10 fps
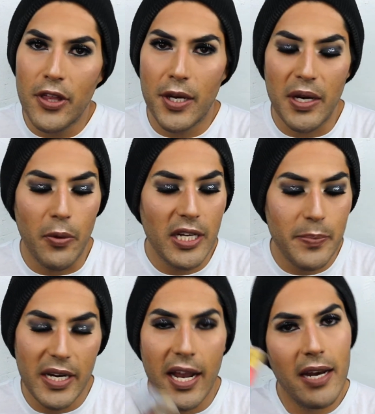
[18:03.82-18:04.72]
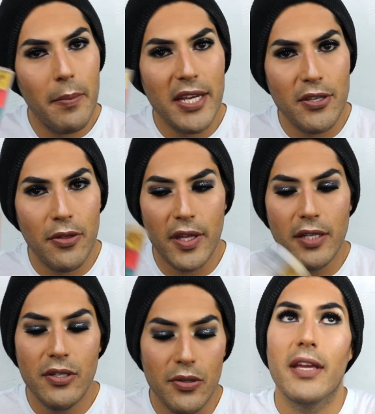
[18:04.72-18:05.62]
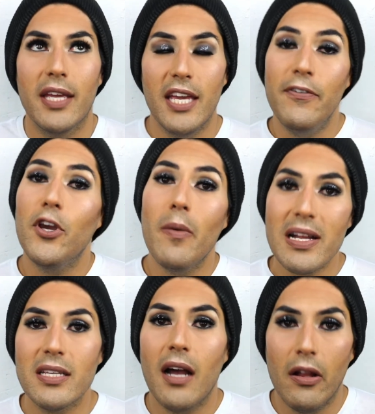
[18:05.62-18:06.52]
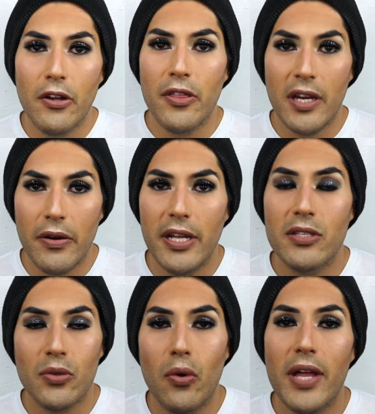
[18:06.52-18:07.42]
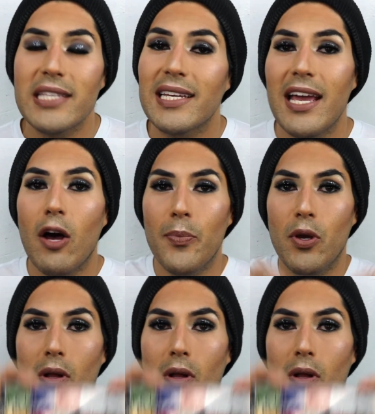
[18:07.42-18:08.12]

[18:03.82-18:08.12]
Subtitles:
theory works, but it kind of makes you think too. If you go back to color theory in school, that's gonna help you a